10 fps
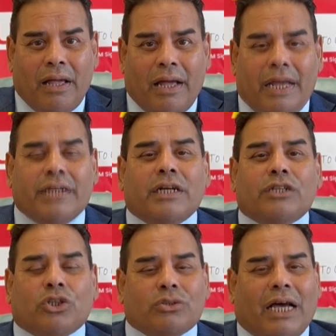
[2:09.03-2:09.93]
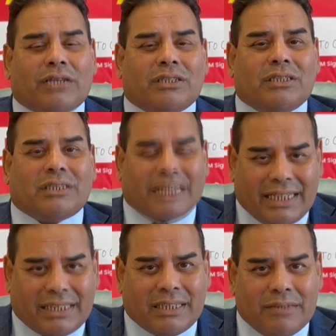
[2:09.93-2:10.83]
In
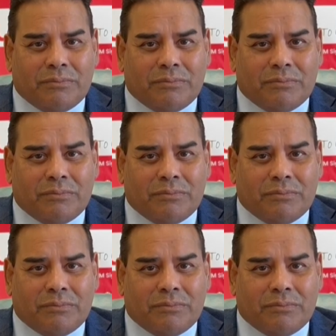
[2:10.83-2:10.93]
2006,